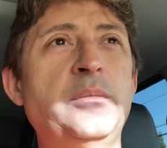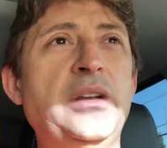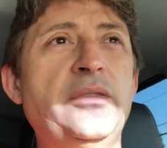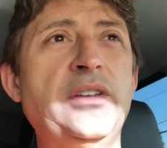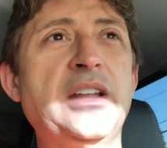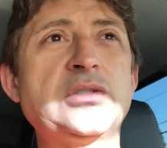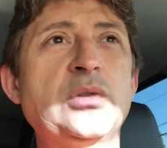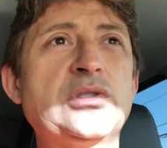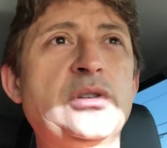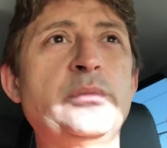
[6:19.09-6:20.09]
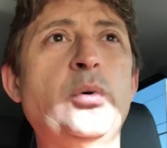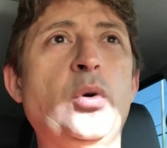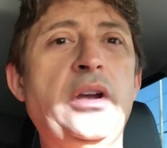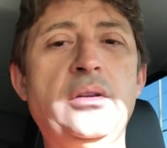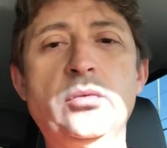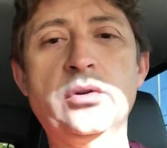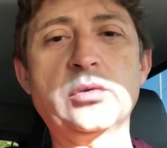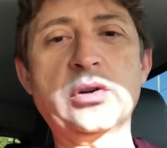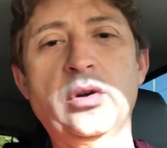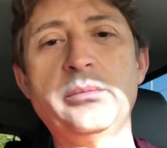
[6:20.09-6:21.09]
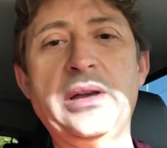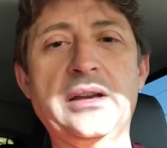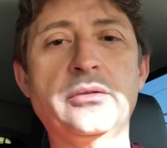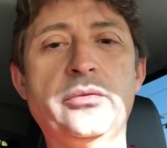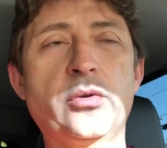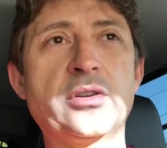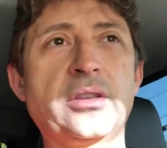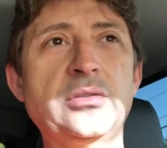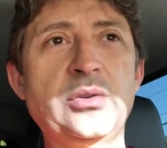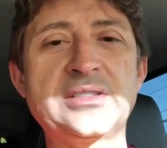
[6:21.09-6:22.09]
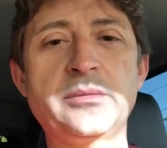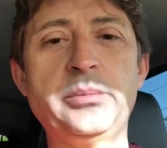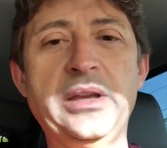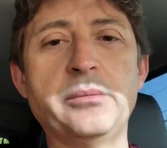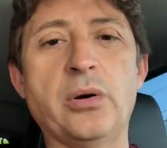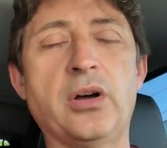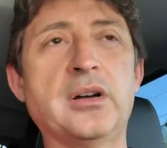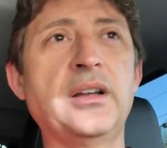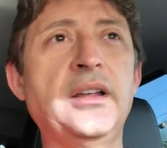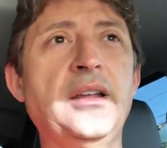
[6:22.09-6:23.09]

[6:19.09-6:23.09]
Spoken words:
but if it gets to a certain point where we're going back and forth and doing some ping pong,